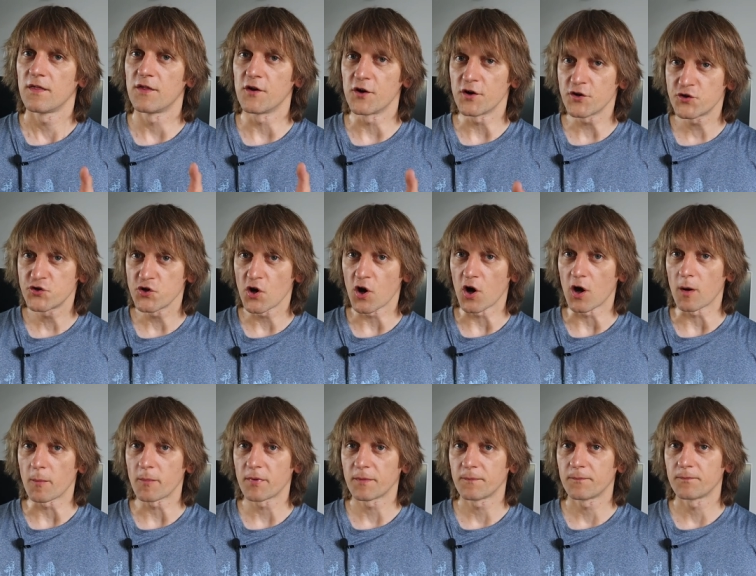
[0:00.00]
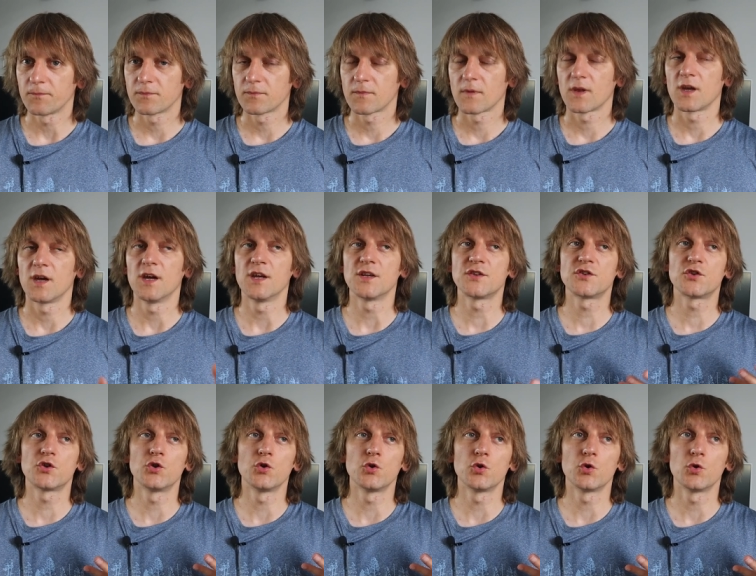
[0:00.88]
their job
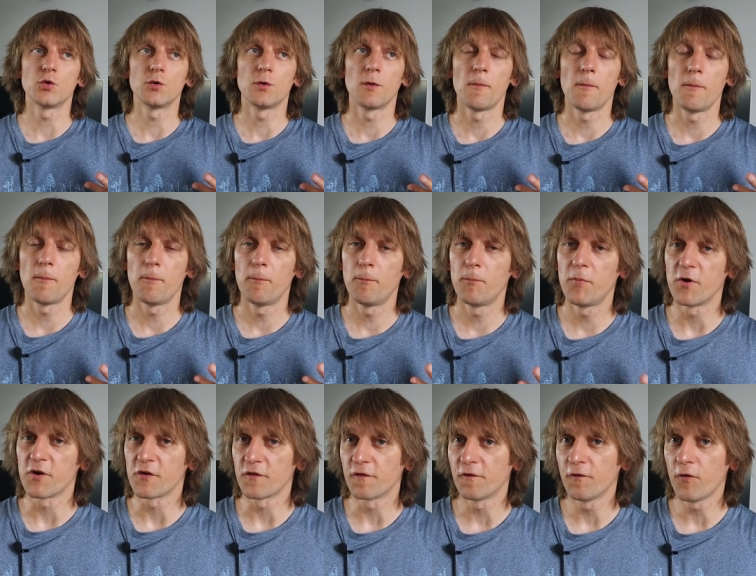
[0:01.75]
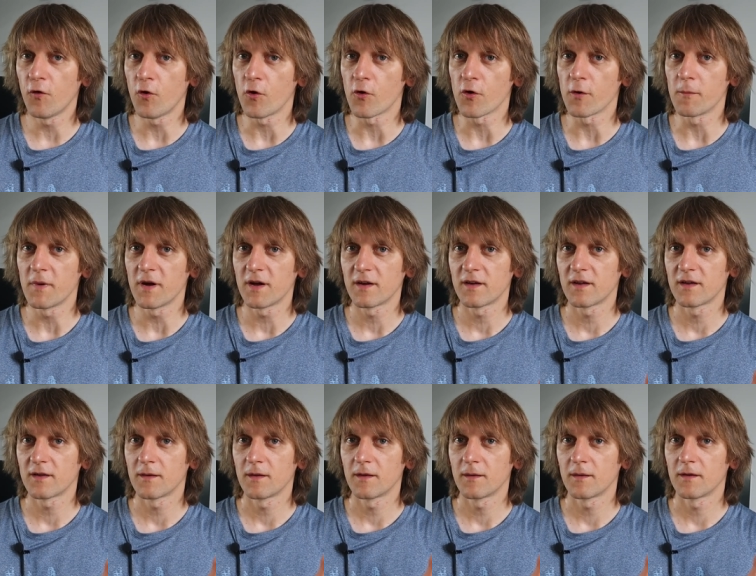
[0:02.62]
is to perform
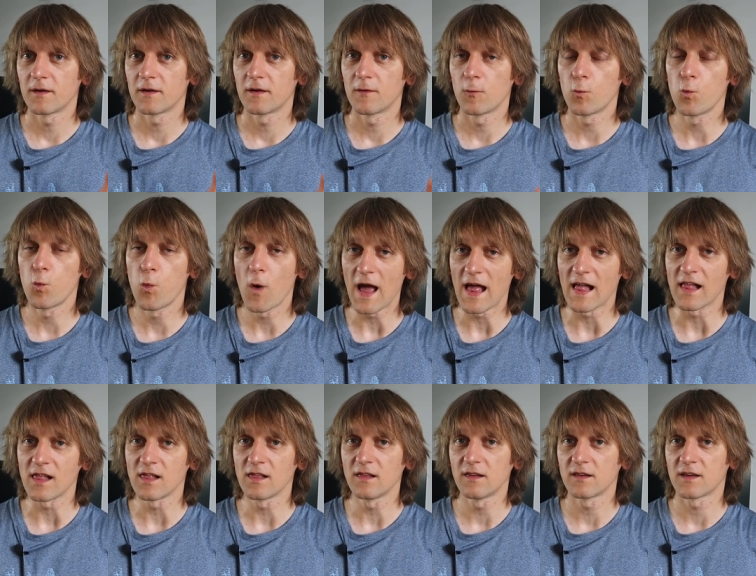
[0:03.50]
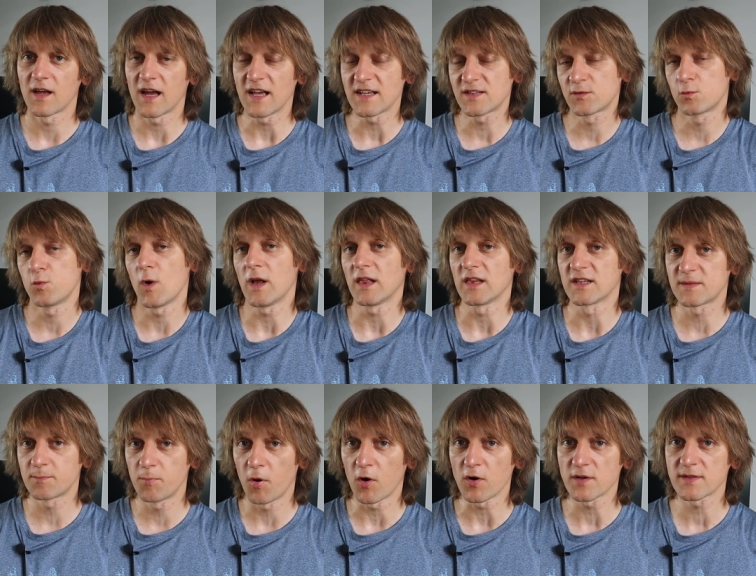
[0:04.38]
well, as well
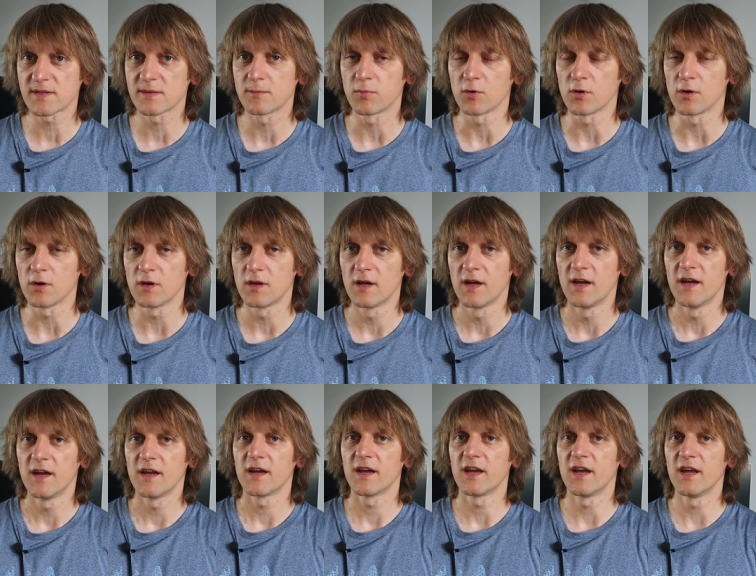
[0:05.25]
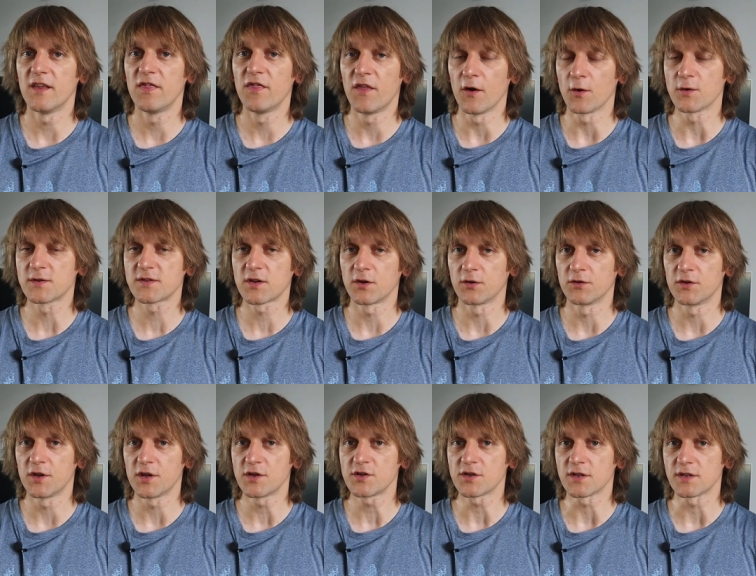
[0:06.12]
as possible, in those
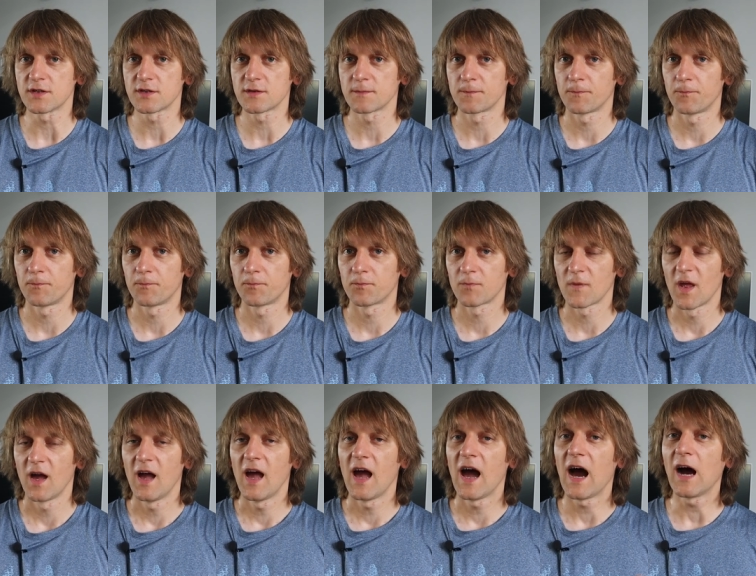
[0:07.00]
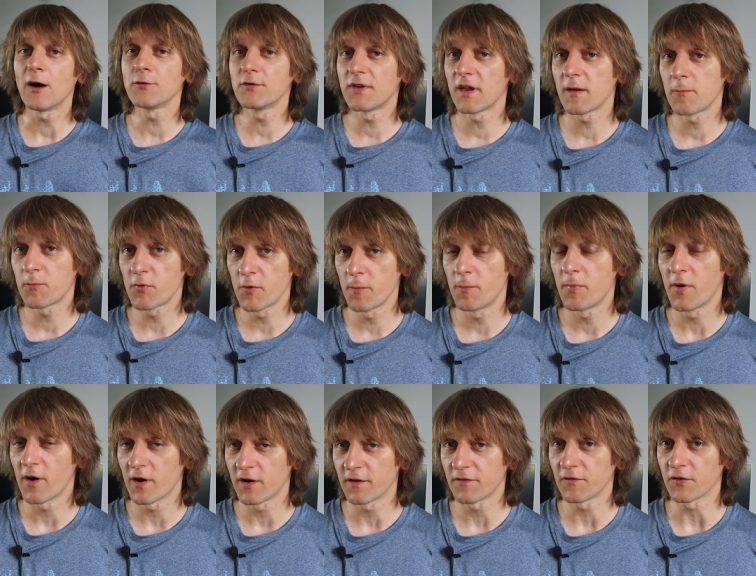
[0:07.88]
conditions. How do they
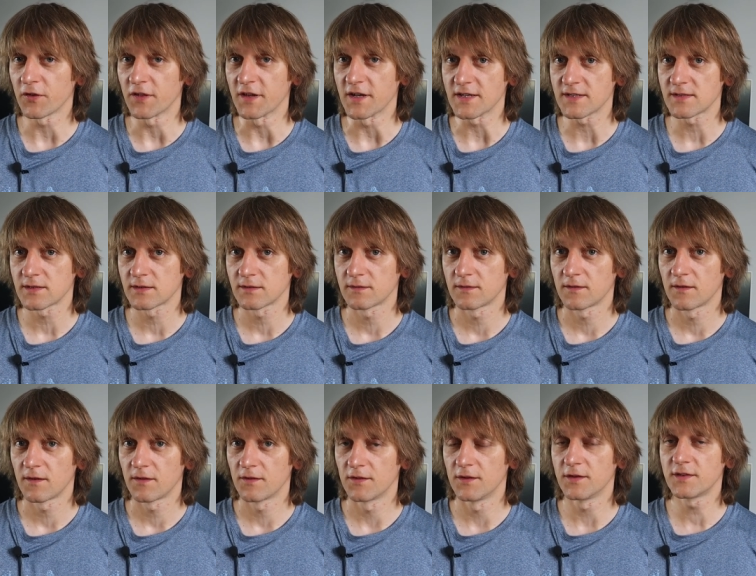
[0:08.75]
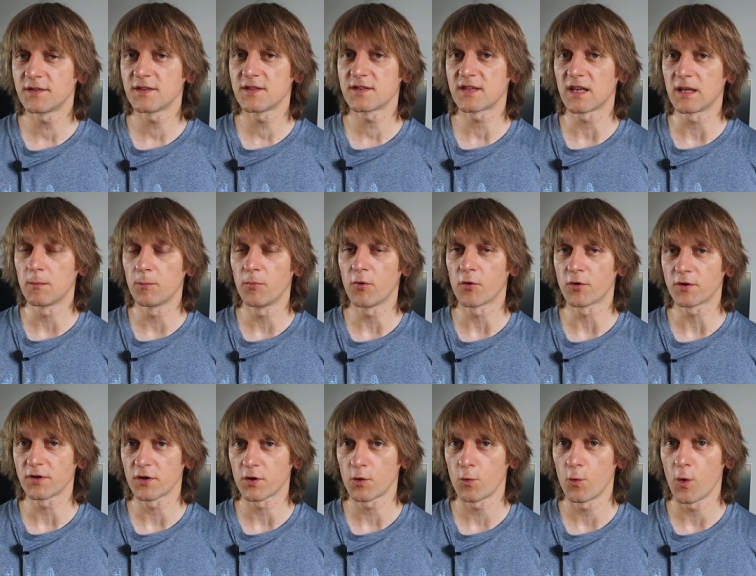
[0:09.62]
prepare for this? This is an
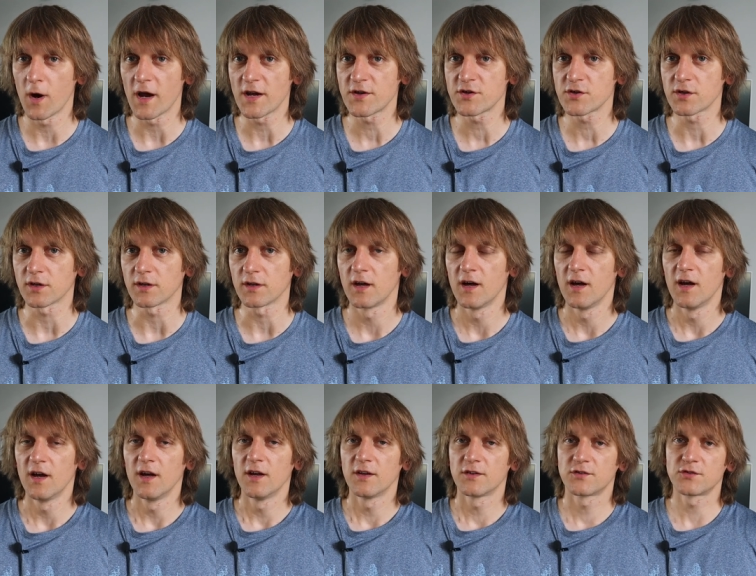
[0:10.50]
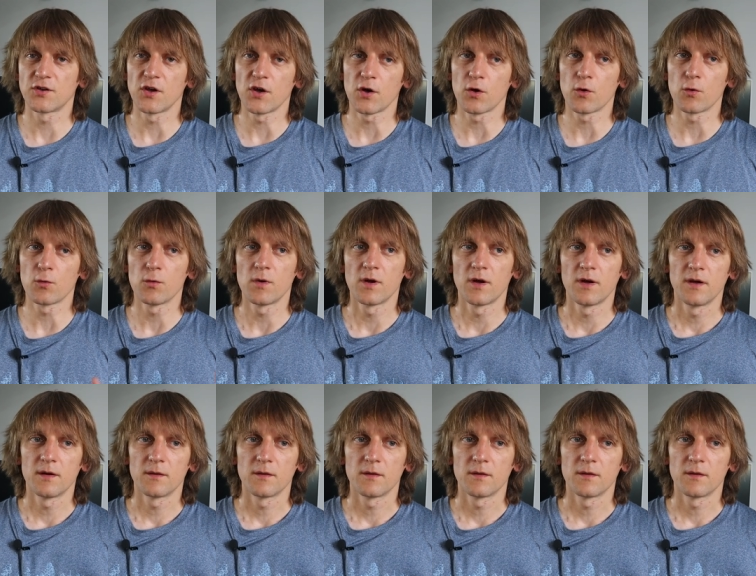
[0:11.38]
important question. So,